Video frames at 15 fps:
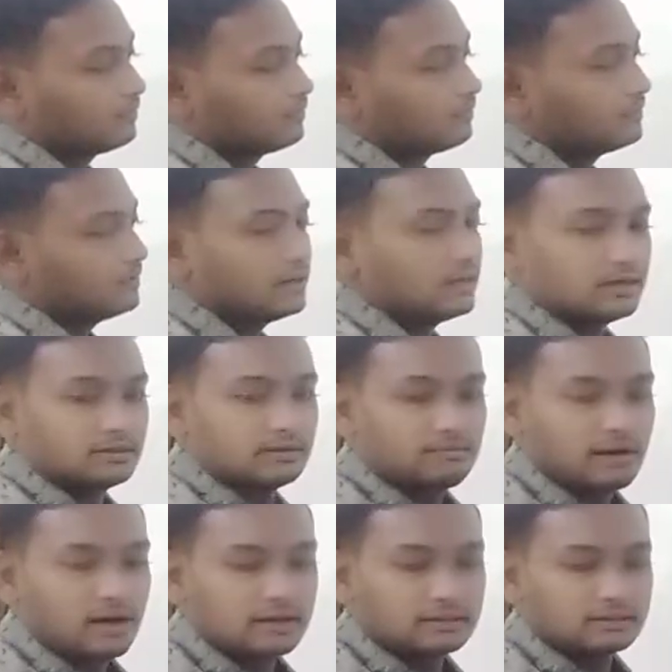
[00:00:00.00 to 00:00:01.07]
there are the
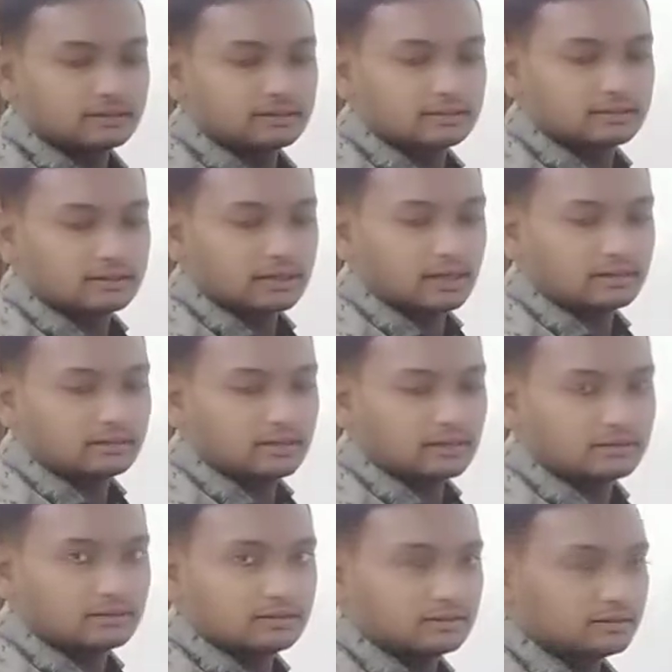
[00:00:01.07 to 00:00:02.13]
marks and there are the
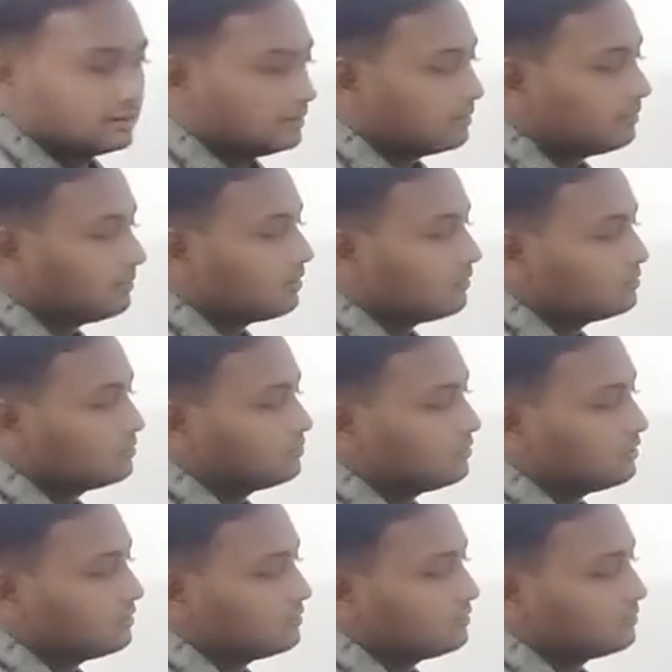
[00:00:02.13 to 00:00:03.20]
number of
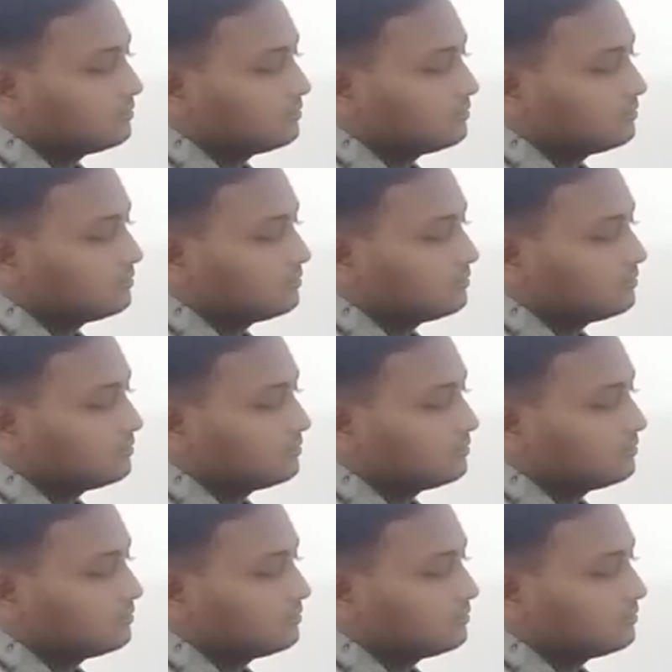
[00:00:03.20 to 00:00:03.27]
students.